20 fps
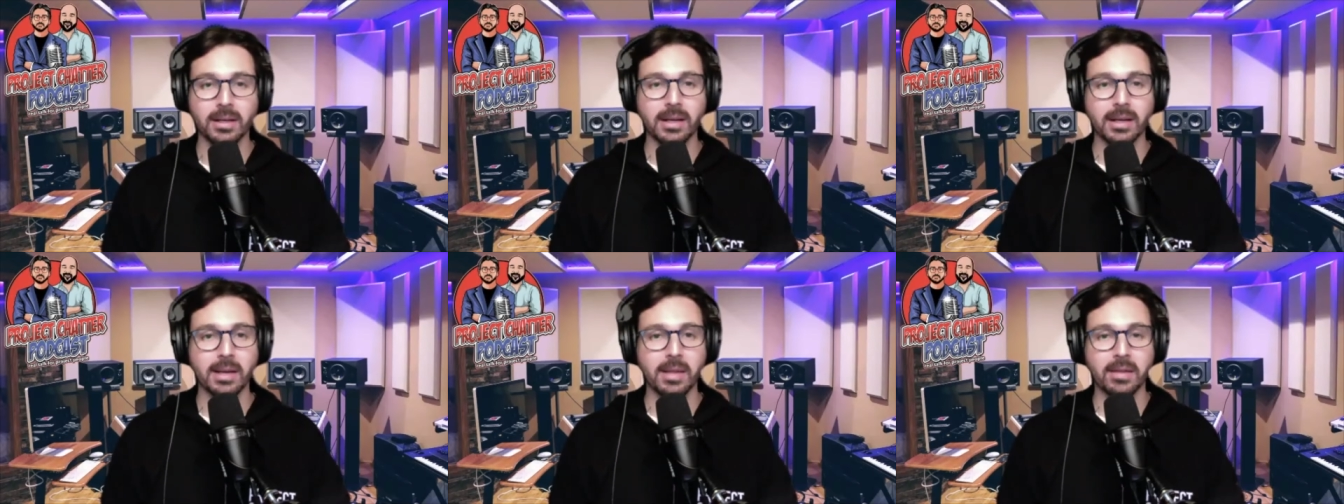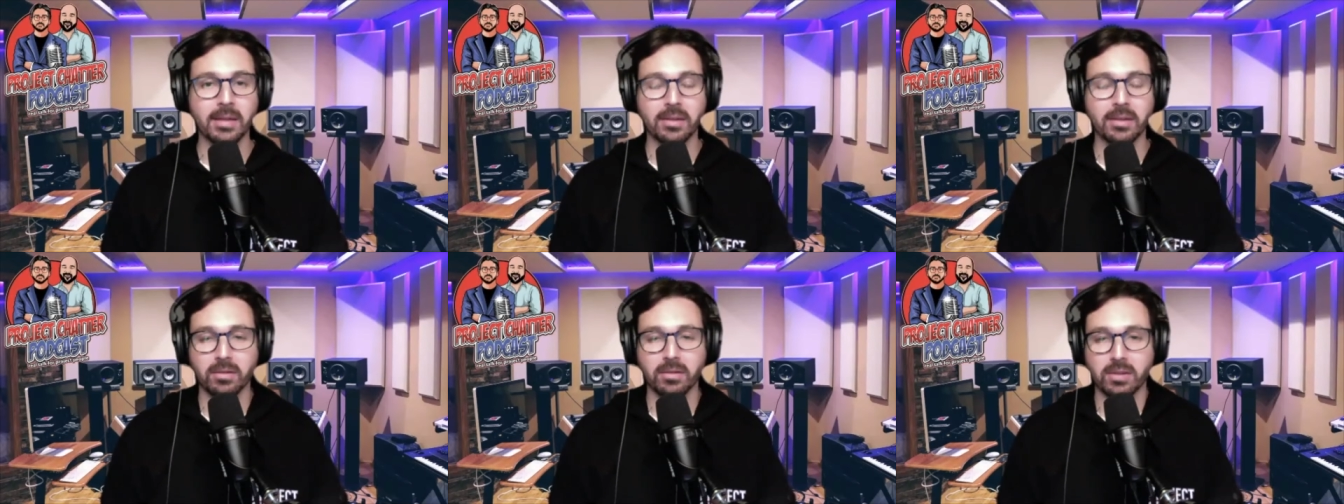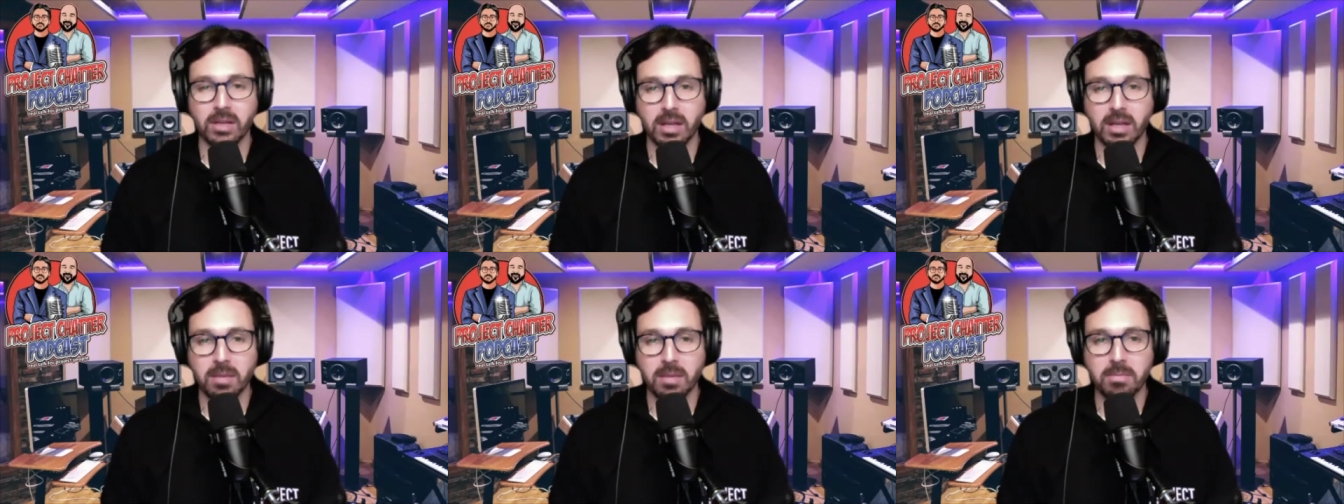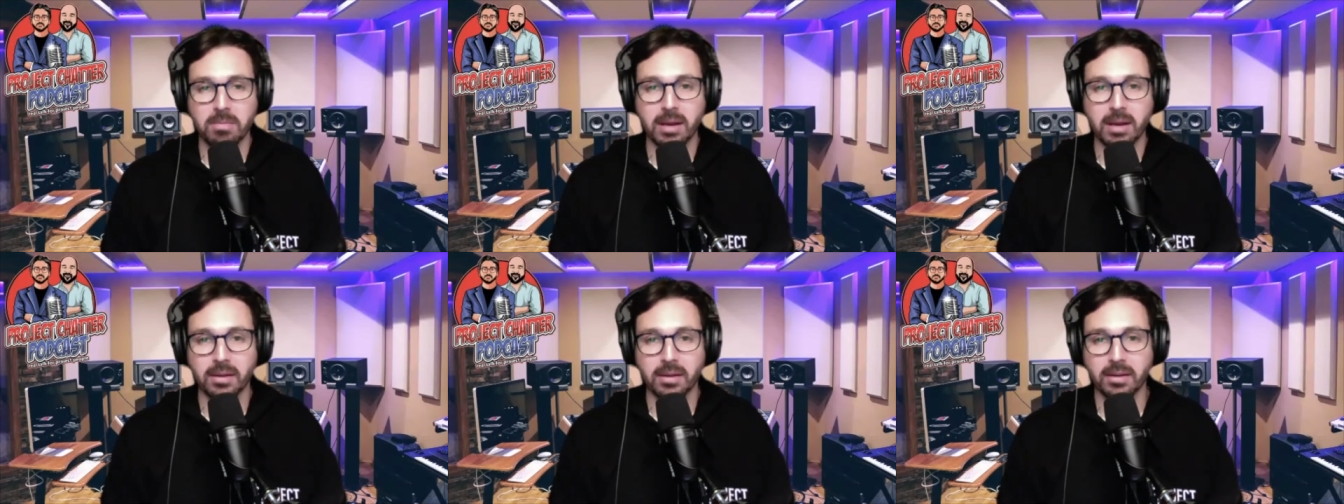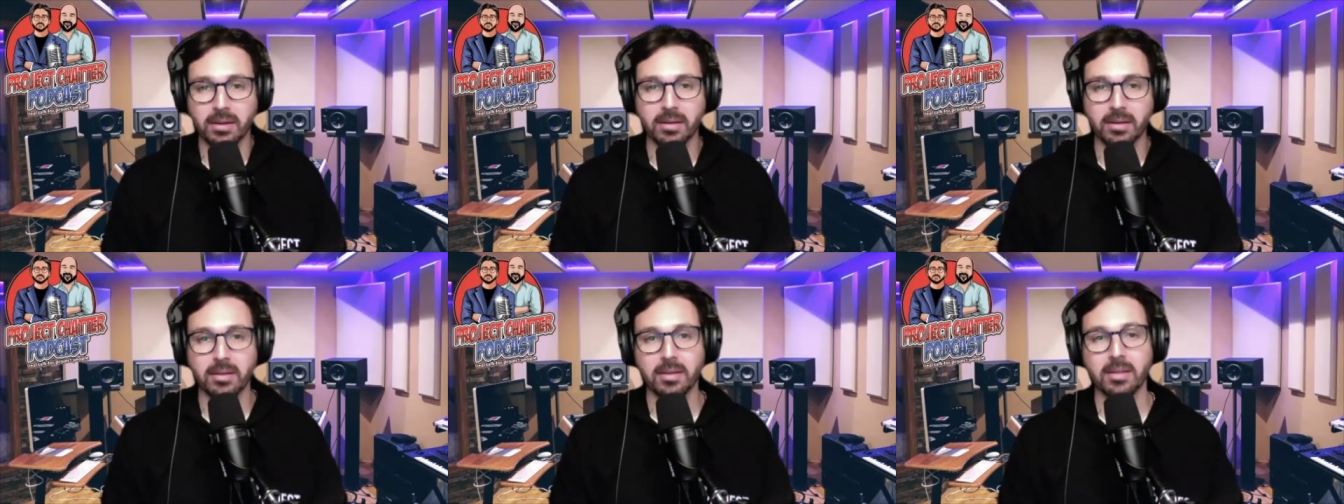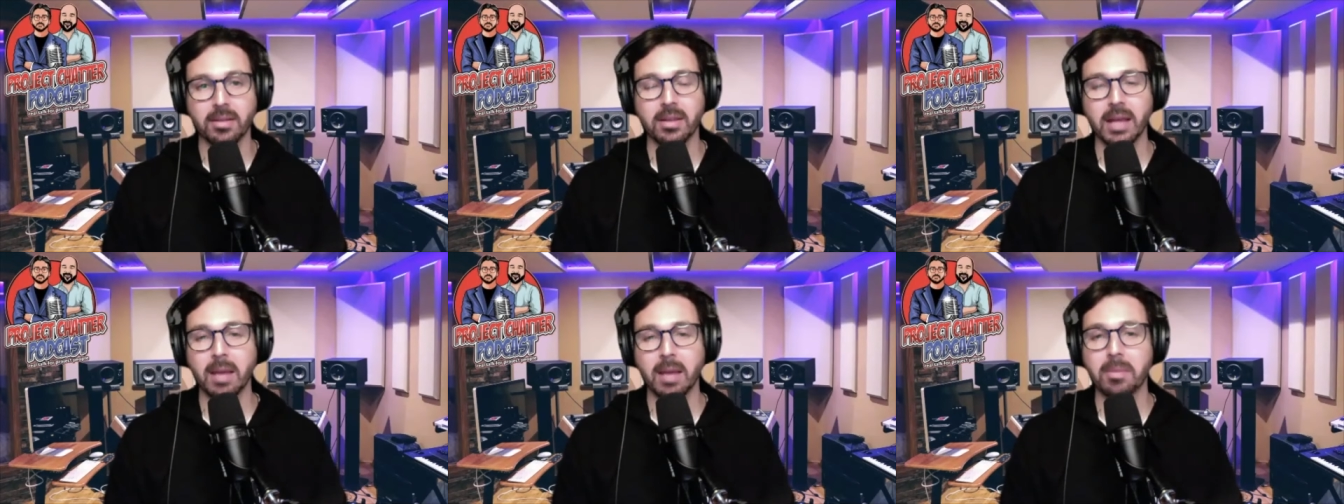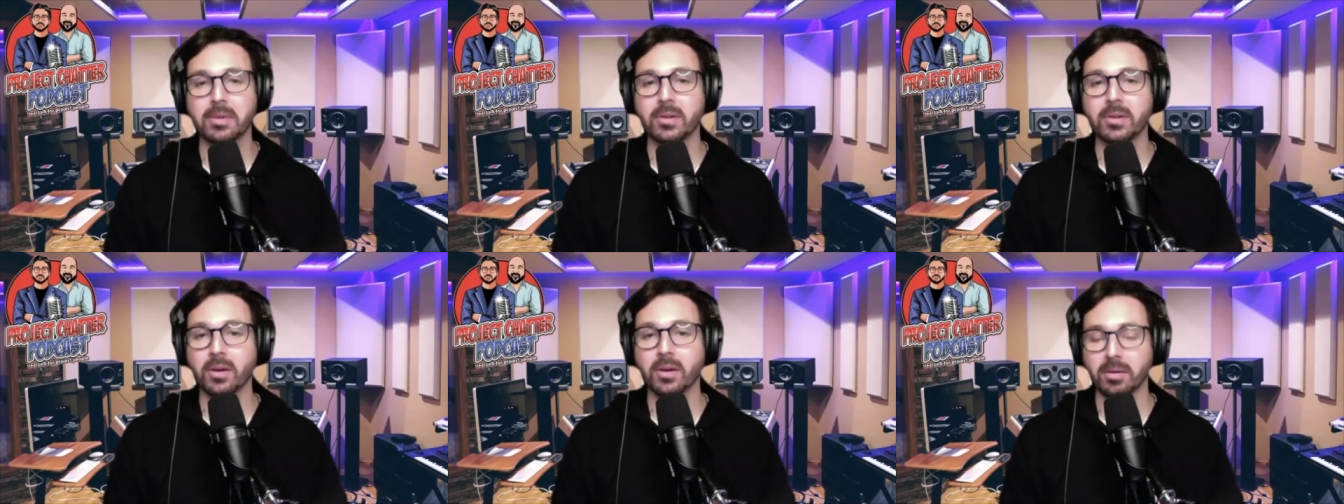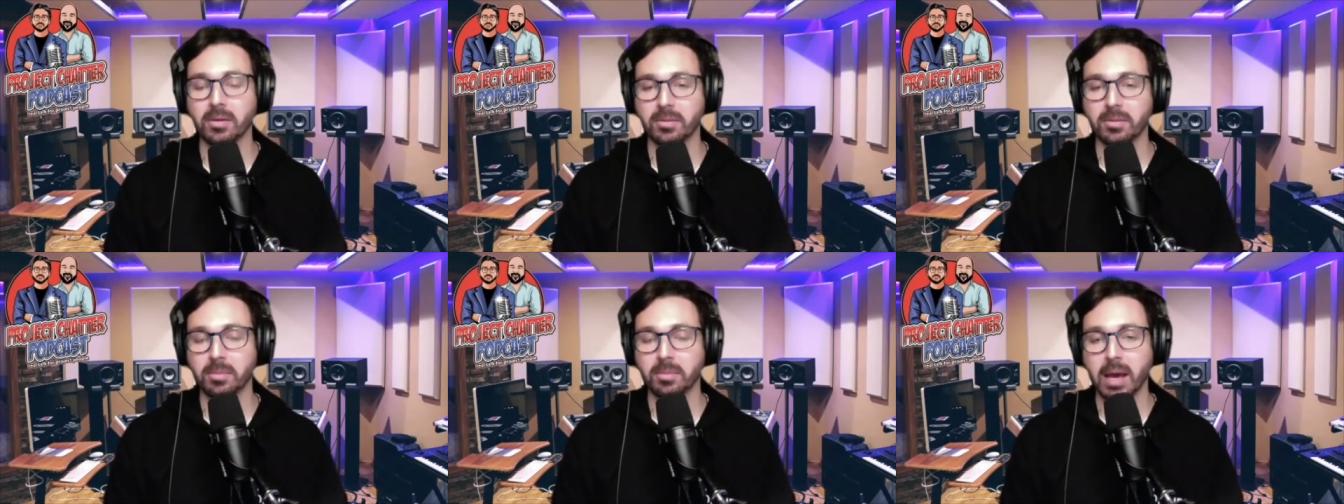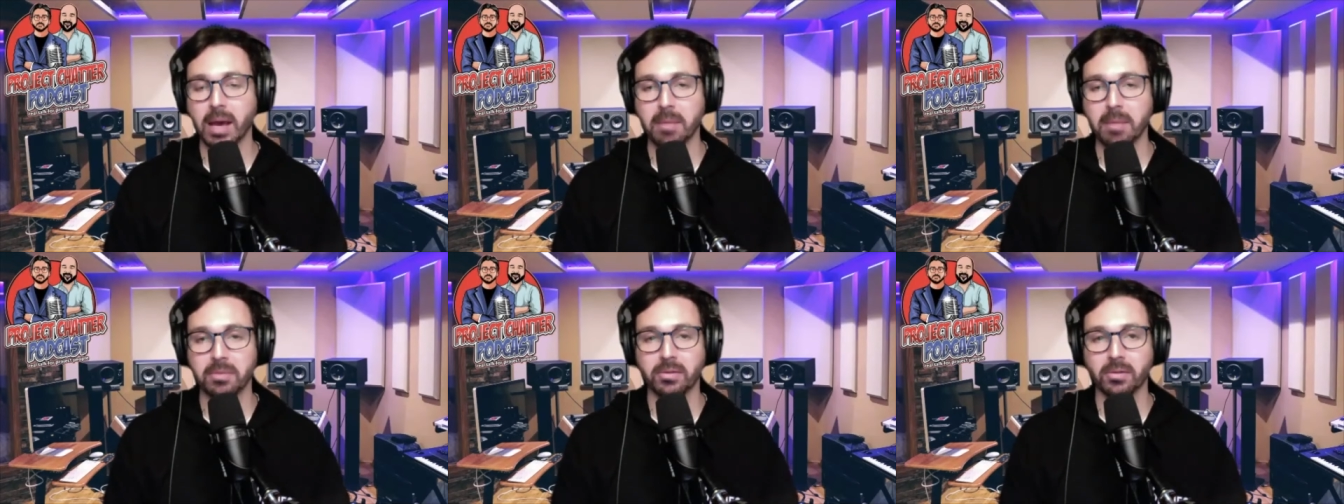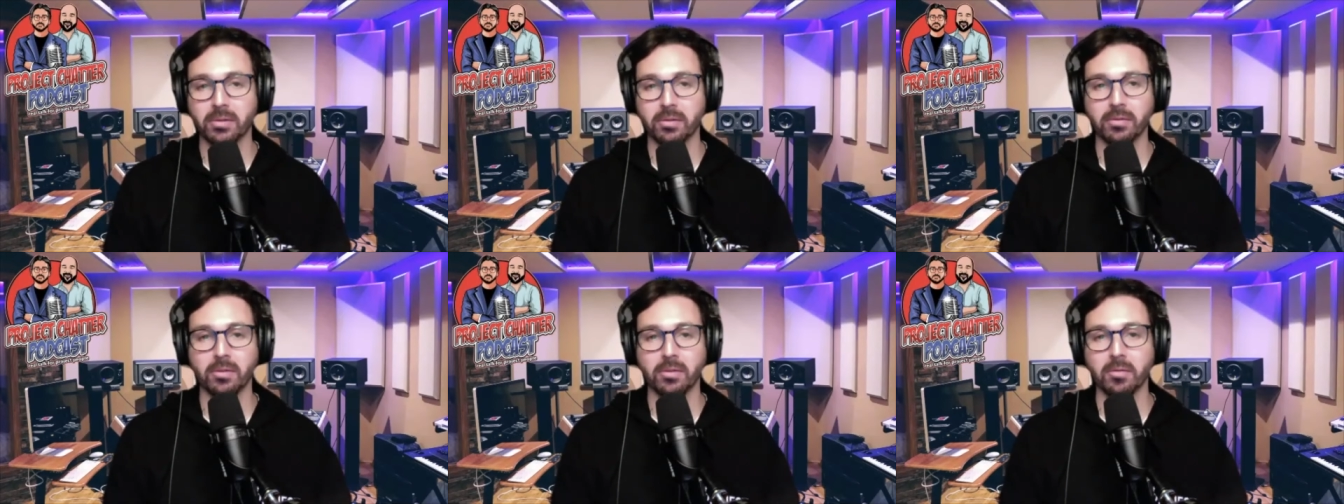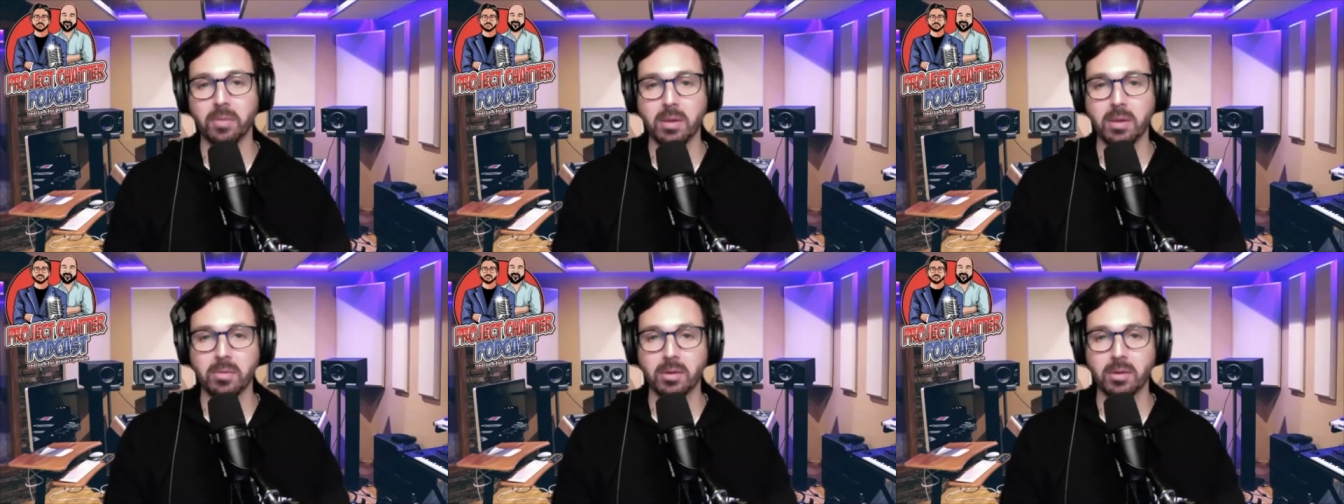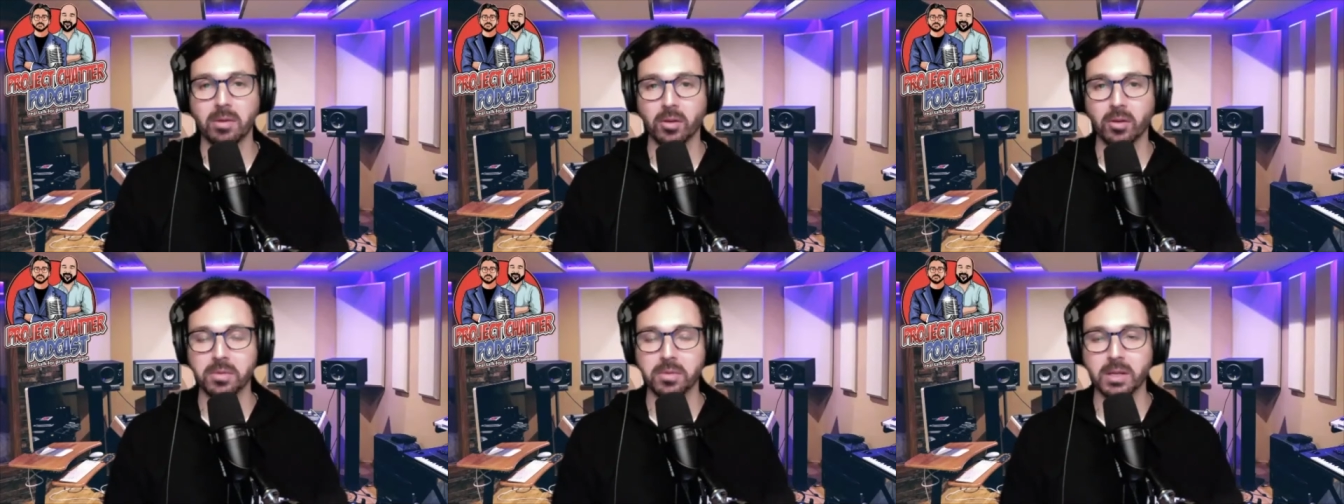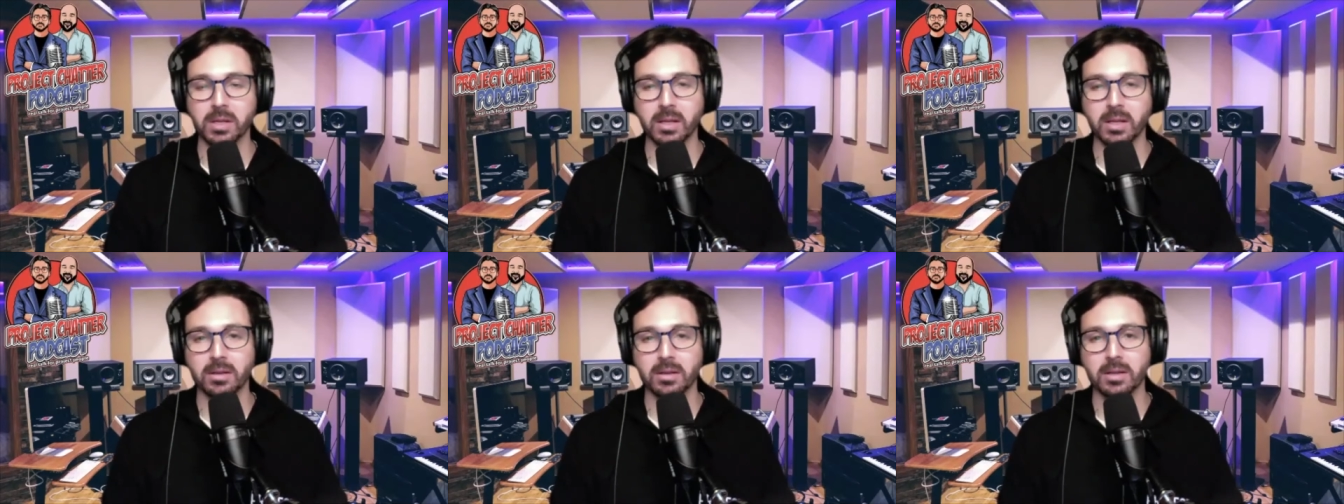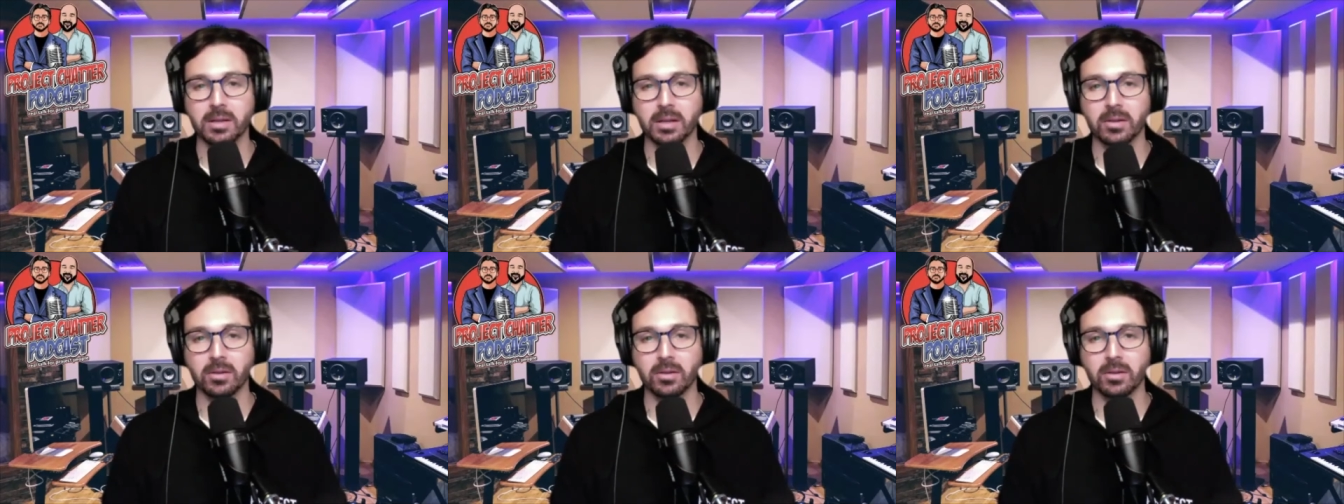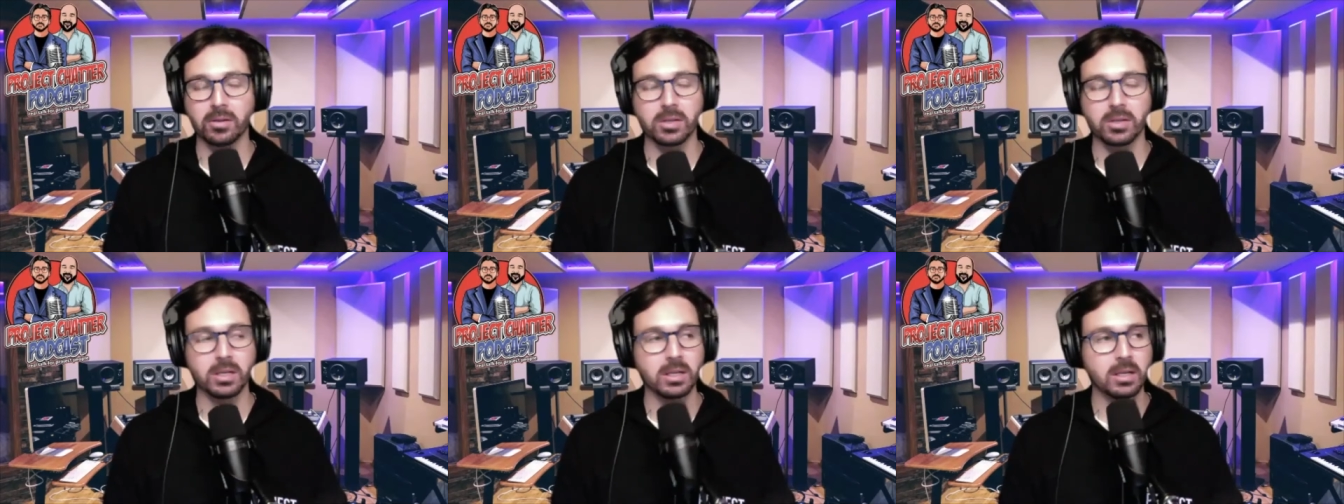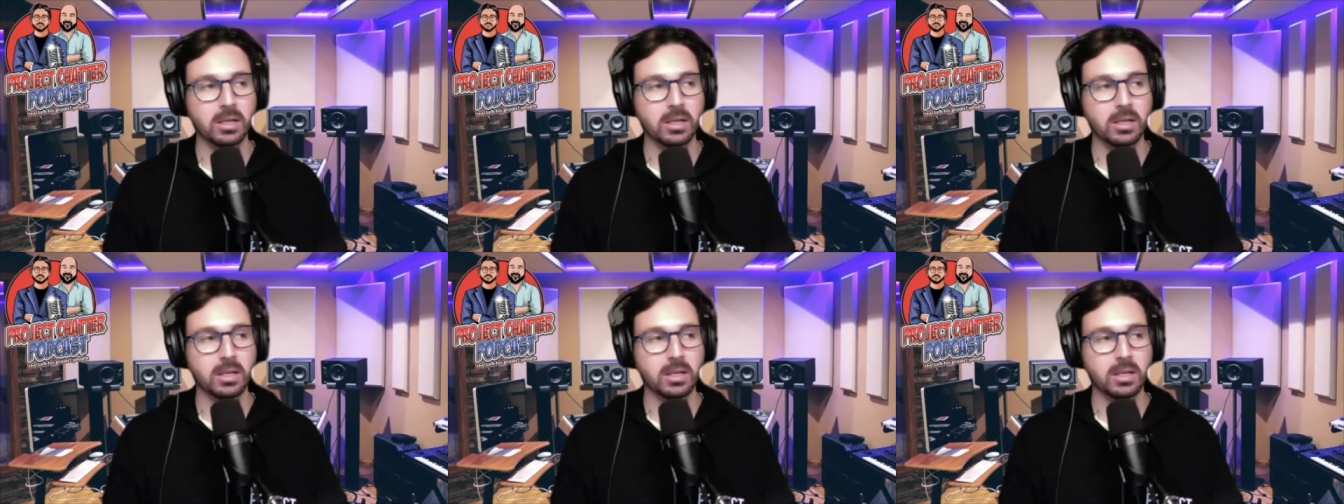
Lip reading: And that's obviously impacted the appetites, perhaps, of people adopting technology.